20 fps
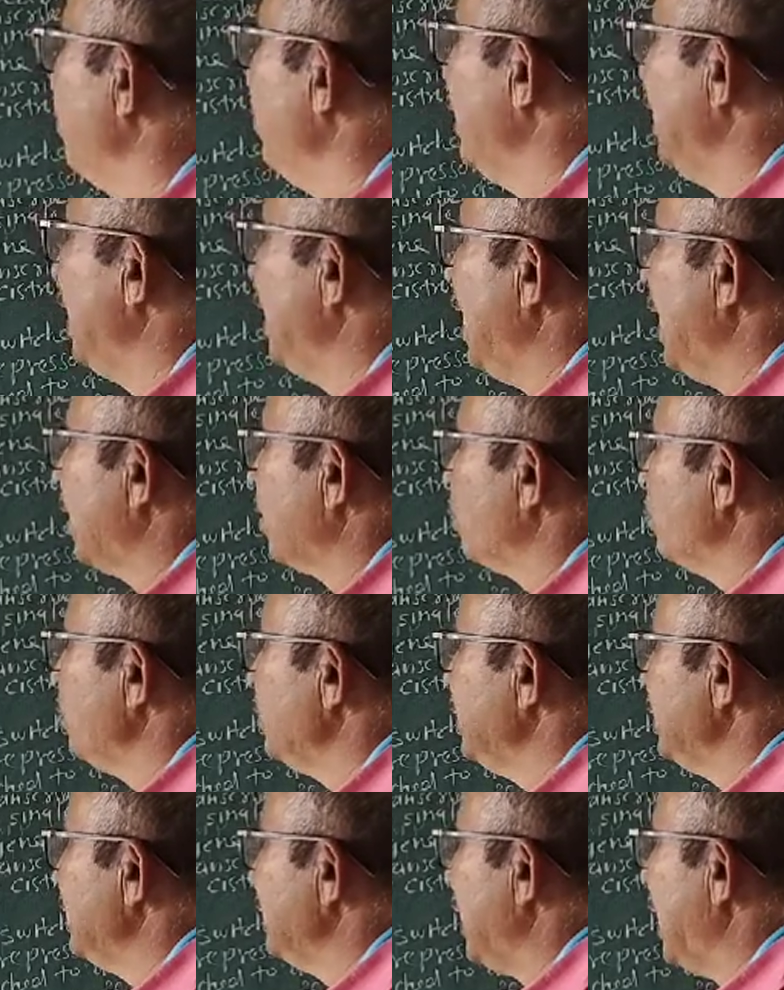When
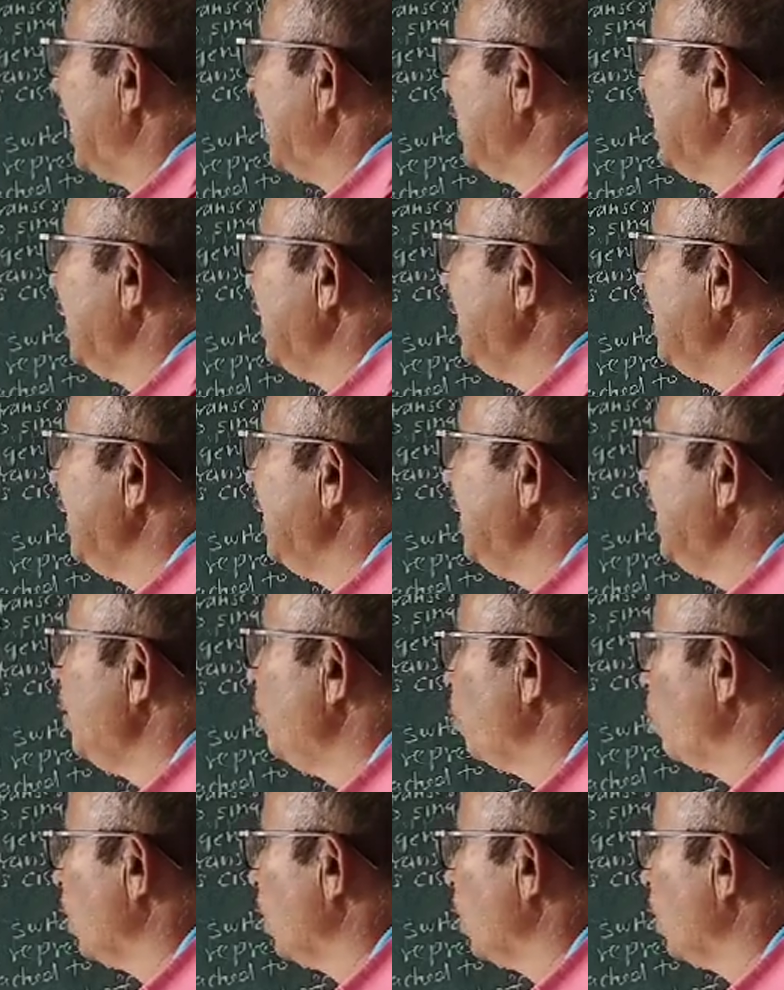lactose is added in E.